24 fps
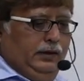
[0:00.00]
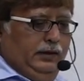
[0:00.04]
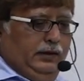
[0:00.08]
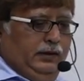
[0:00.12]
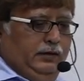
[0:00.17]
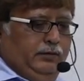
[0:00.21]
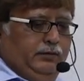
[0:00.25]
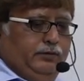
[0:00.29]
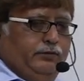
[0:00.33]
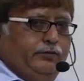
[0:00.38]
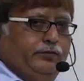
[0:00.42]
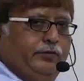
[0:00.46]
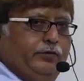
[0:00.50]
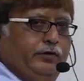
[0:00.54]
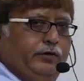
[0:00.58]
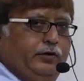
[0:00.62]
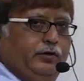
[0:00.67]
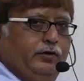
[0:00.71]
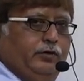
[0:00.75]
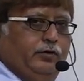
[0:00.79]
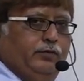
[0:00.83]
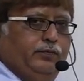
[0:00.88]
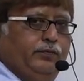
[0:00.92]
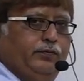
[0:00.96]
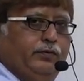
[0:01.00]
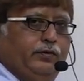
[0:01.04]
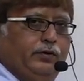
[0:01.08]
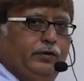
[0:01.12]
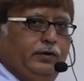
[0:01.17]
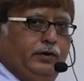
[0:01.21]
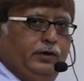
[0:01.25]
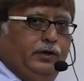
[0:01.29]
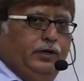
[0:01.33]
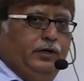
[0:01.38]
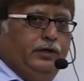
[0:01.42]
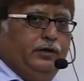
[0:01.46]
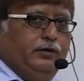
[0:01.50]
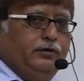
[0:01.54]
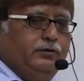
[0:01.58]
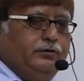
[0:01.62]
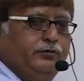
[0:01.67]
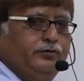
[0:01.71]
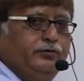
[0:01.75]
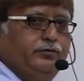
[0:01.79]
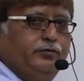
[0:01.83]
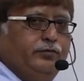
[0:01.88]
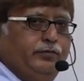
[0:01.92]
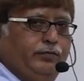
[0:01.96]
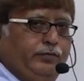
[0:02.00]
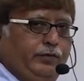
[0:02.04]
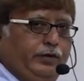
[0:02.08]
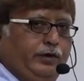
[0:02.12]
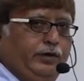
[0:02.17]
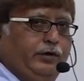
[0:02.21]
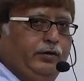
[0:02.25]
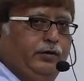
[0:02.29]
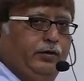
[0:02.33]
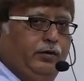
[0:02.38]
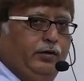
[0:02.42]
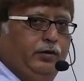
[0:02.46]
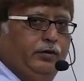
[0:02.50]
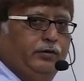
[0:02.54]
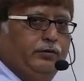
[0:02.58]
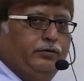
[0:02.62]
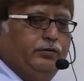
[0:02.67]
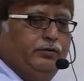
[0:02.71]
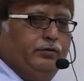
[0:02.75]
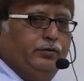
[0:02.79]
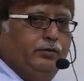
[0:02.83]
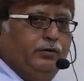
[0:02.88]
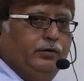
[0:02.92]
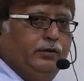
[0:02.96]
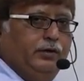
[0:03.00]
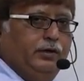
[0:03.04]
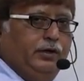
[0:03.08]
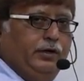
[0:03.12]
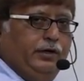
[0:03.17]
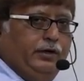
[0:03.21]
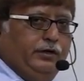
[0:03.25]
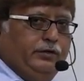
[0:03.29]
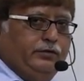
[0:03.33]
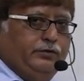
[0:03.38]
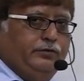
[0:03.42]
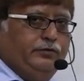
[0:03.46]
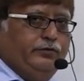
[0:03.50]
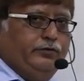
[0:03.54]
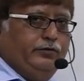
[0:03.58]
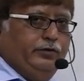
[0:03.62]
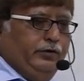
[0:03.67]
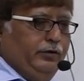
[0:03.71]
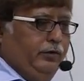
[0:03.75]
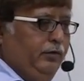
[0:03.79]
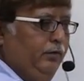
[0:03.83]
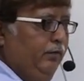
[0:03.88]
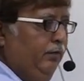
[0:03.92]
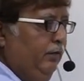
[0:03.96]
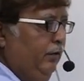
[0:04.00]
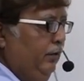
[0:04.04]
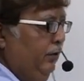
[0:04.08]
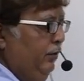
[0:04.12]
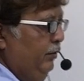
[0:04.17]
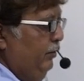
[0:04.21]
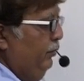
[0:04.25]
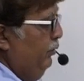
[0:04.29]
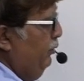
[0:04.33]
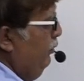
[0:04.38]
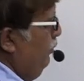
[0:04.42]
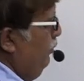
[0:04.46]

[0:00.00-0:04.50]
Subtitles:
Answer of x we got, x equal